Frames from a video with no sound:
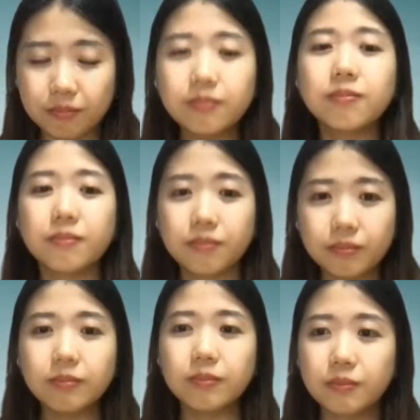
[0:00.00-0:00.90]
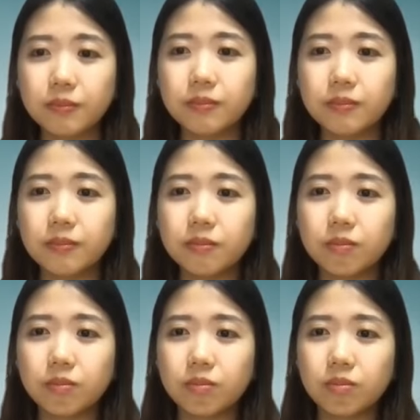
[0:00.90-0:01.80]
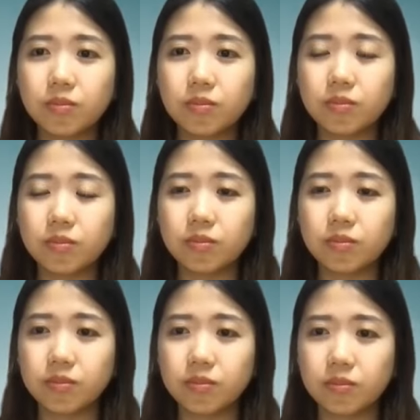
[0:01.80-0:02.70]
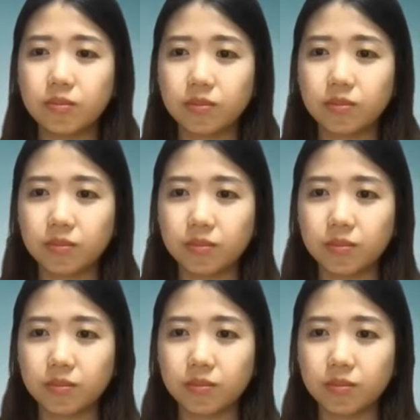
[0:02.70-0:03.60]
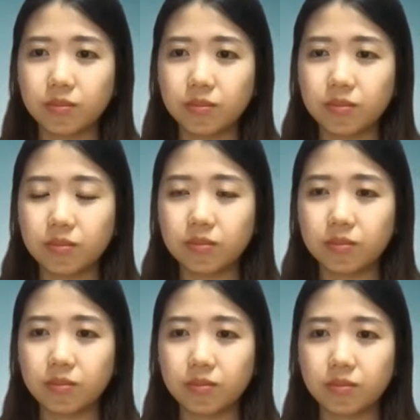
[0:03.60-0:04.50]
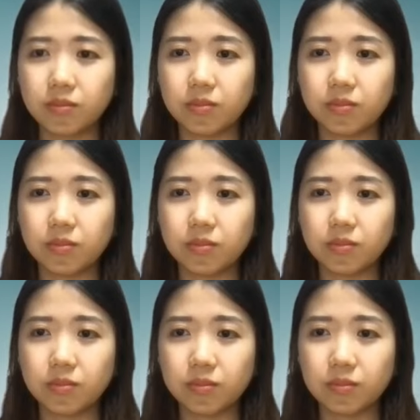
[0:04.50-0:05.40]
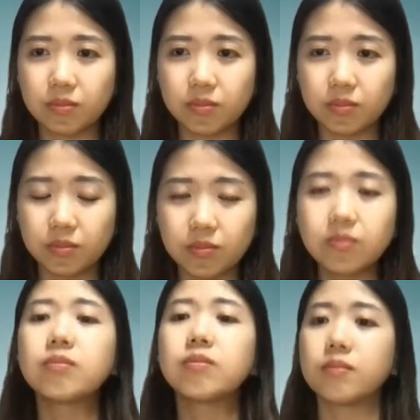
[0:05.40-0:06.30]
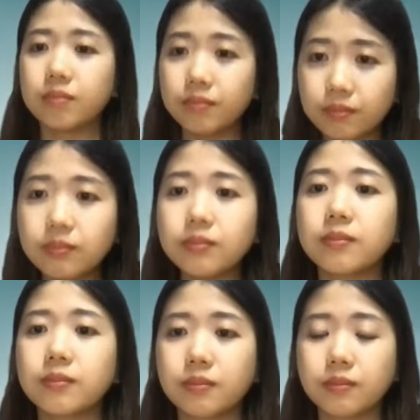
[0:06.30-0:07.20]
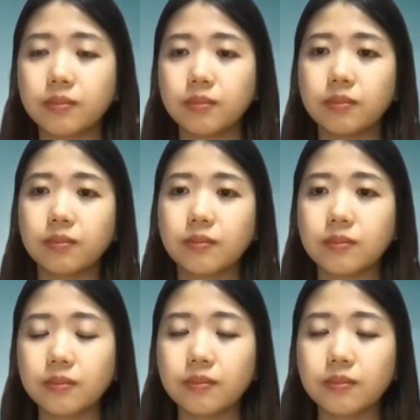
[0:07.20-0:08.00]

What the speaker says: No words are spoken by the person on screen.